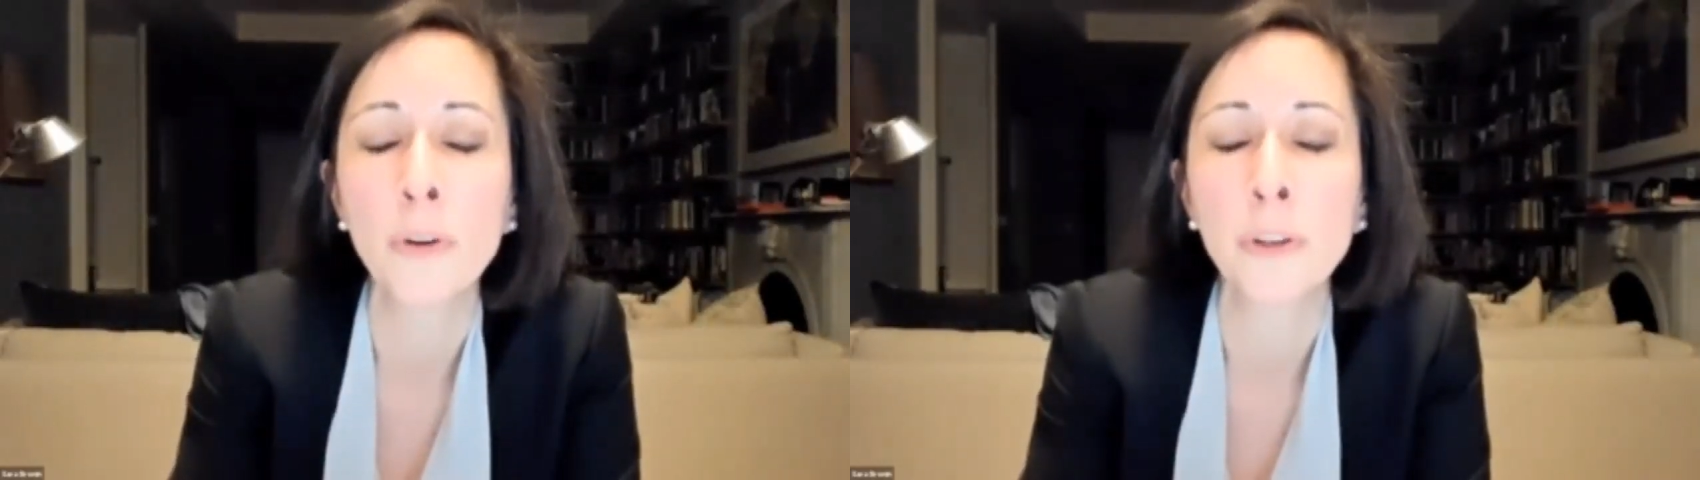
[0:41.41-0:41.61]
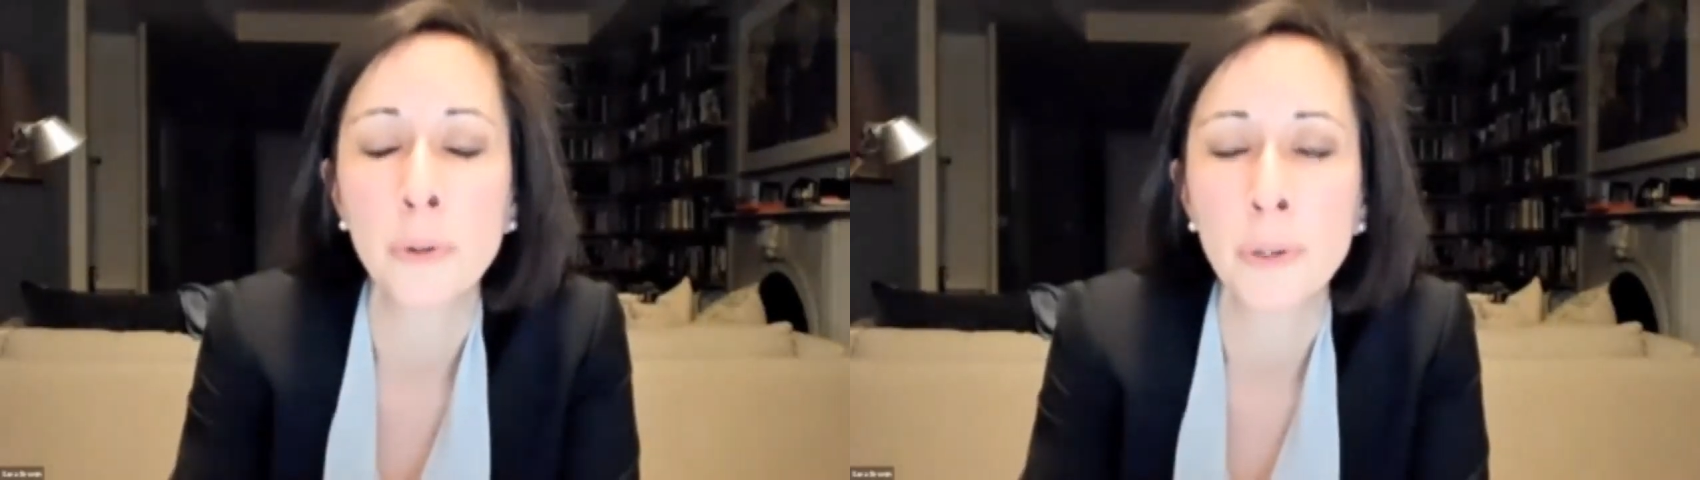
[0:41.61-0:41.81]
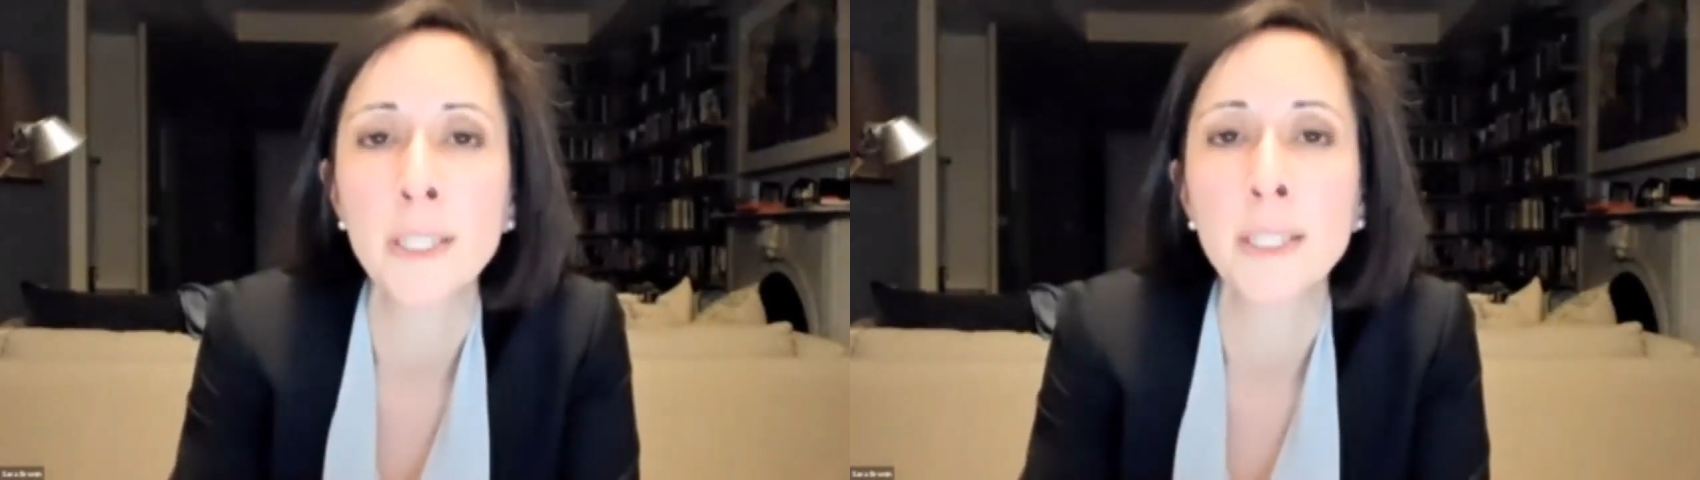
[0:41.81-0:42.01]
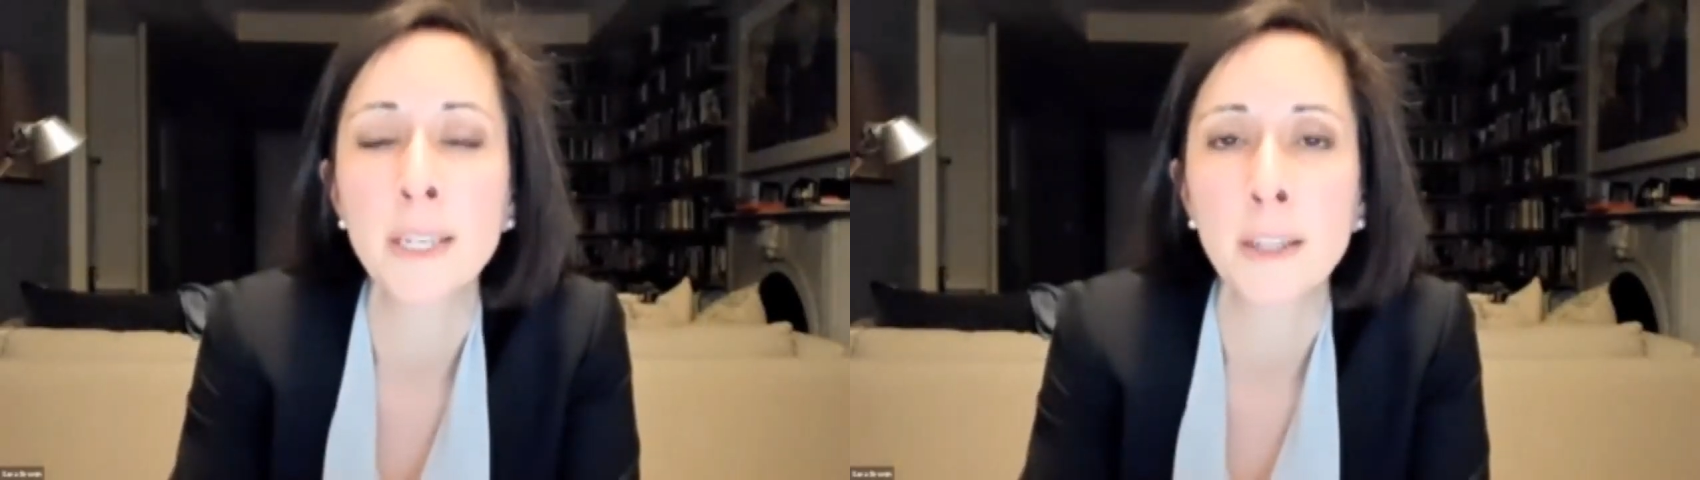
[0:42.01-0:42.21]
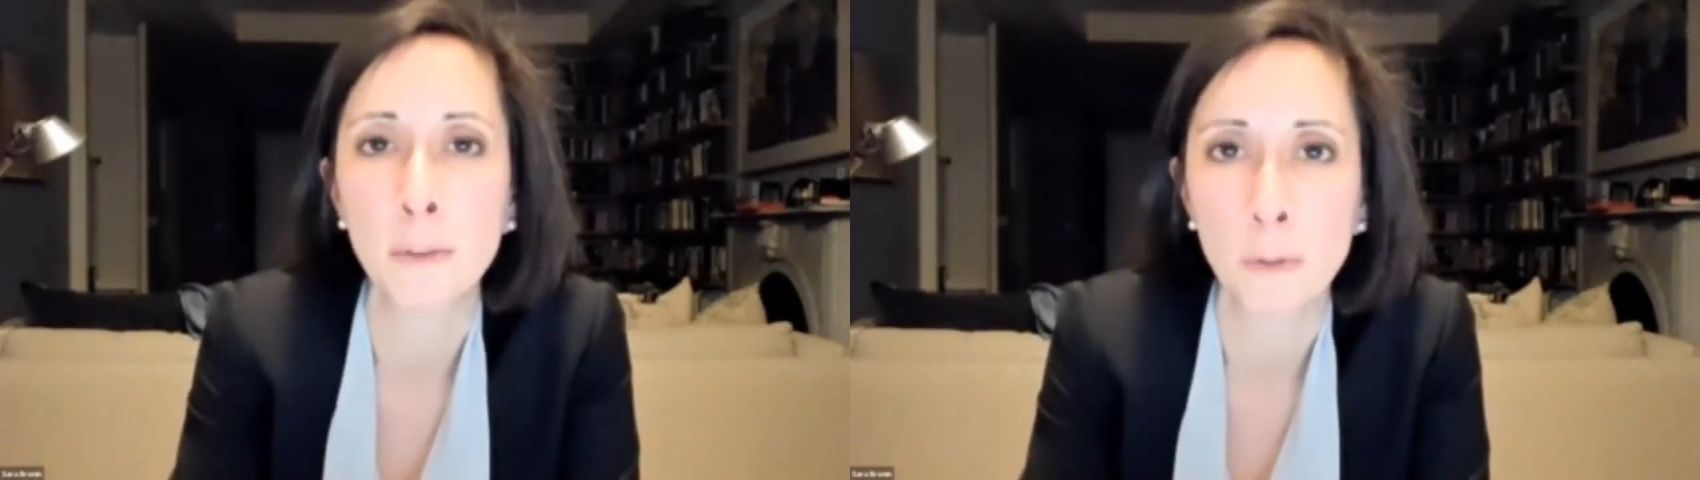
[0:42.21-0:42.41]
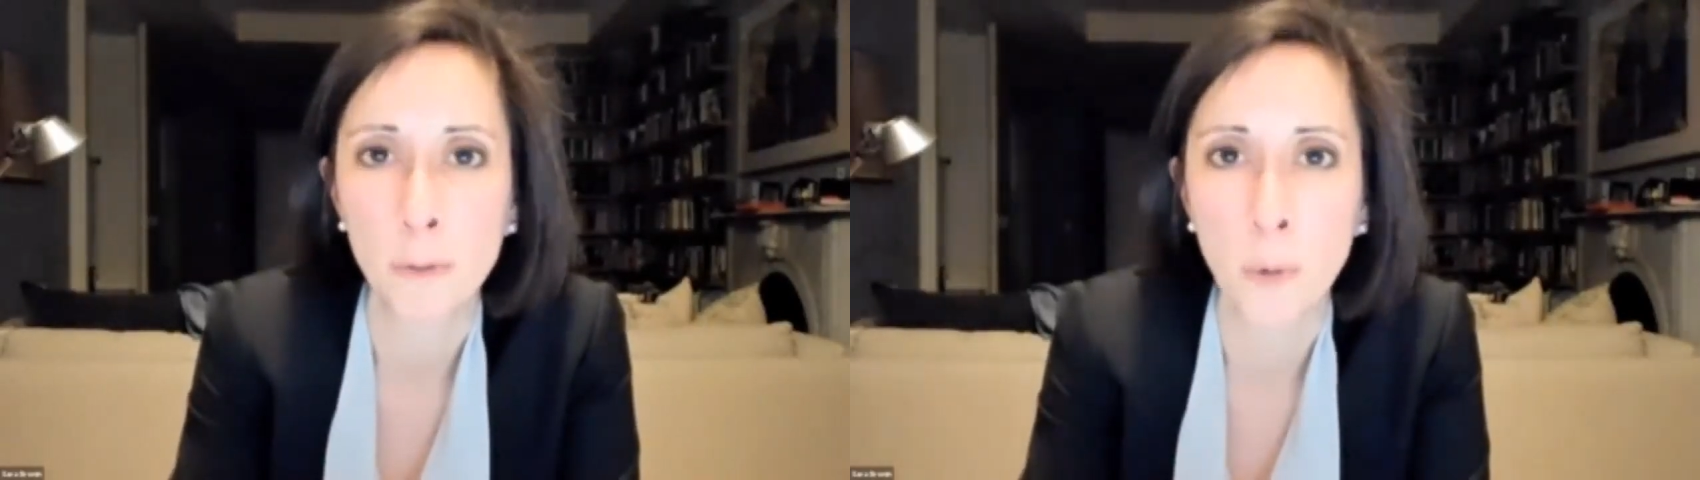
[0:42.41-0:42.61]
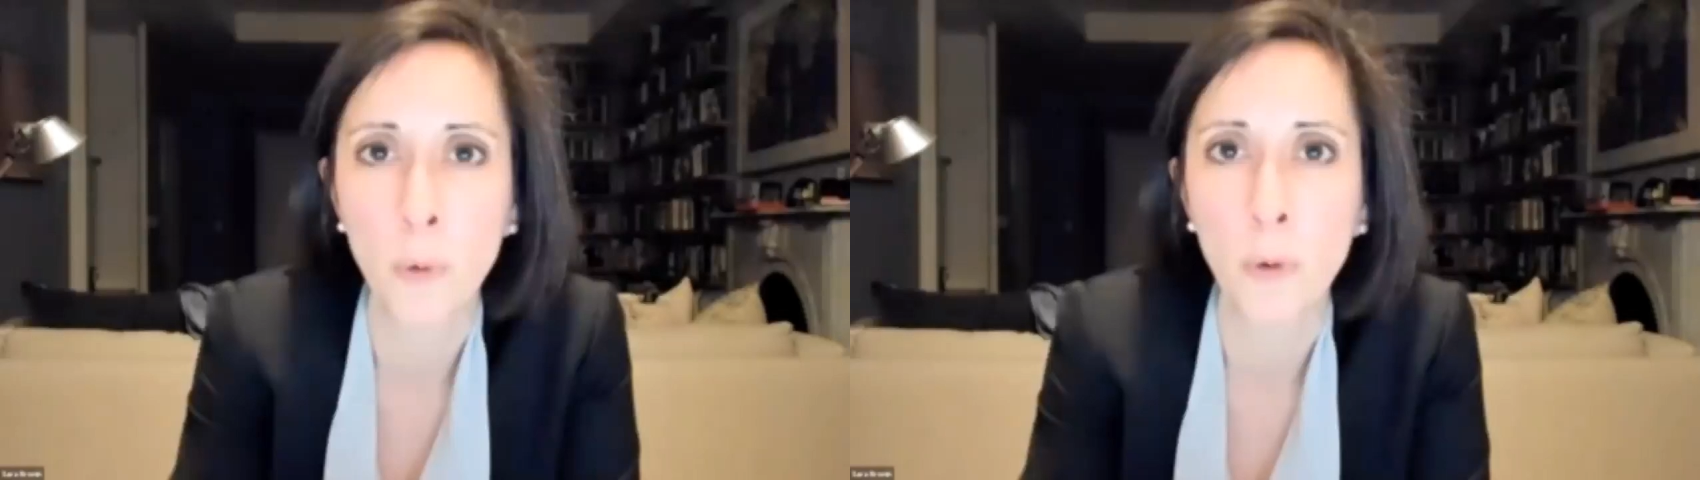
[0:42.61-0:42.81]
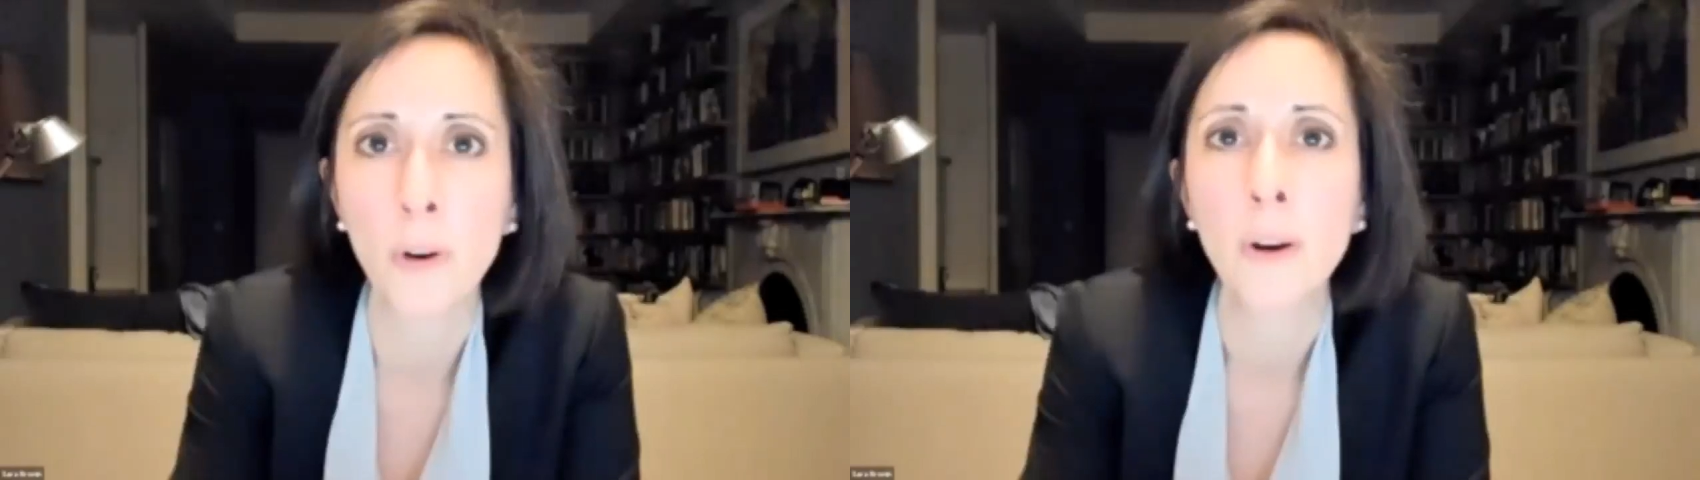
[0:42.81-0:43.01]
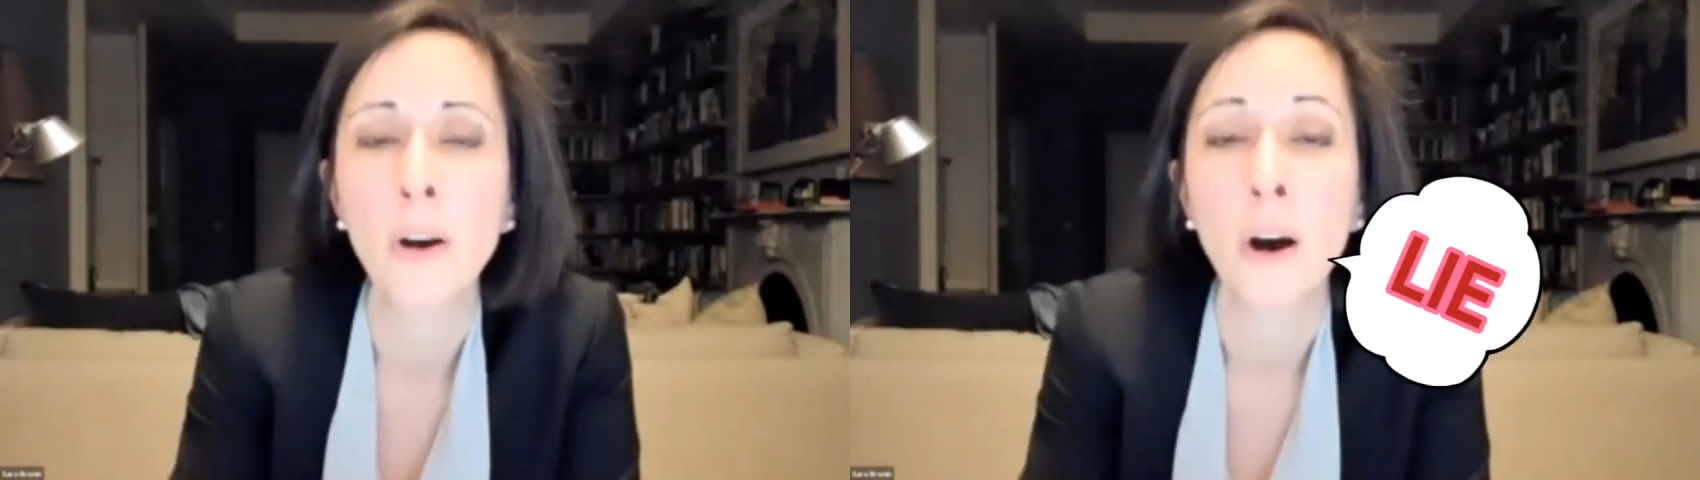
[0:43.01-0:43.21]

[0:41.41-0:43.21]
units than 4